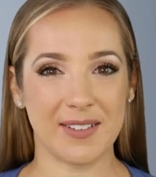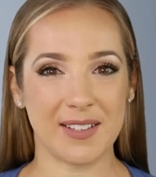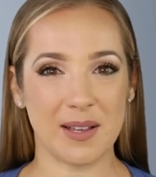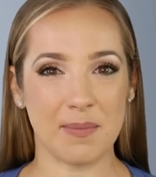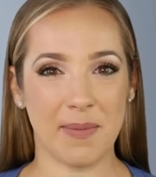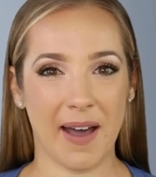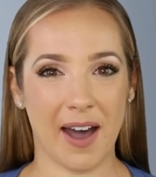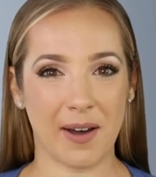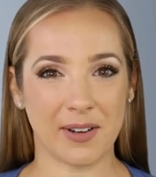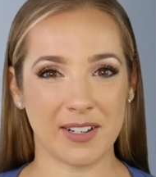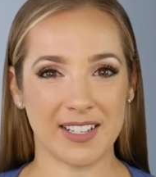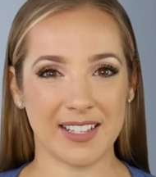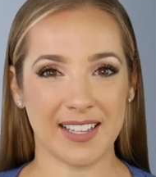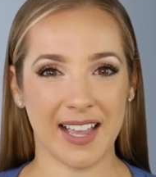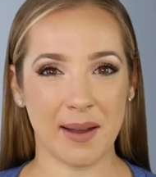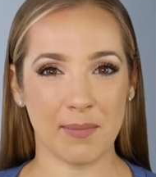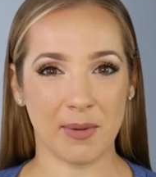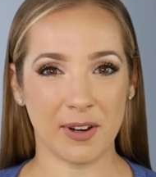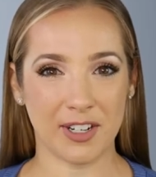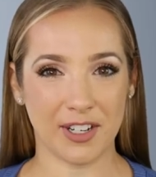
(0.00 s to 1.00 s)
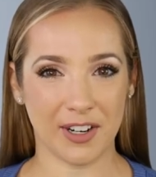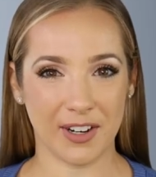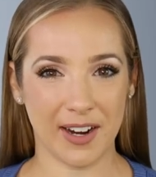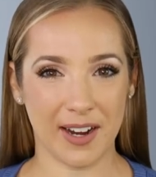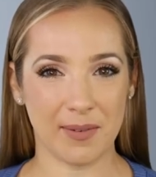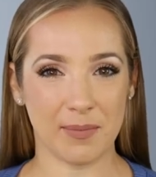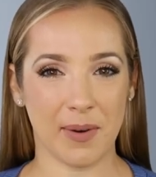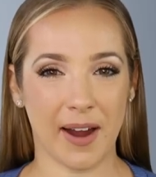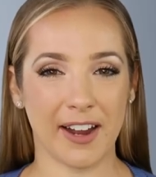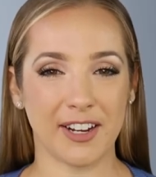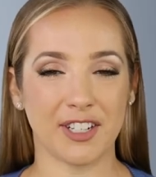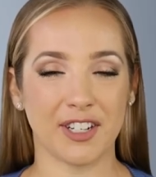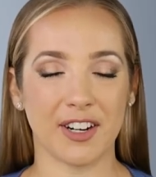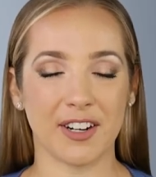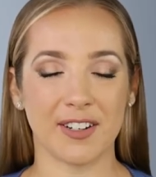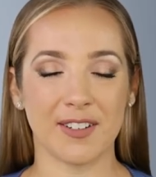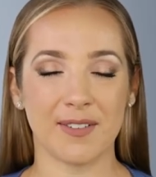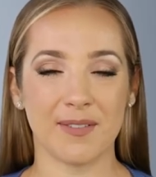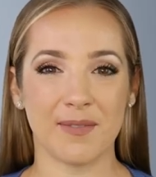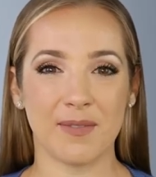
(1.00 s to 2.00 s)
to balance temperature and
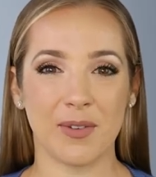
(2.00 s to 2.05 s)
pressure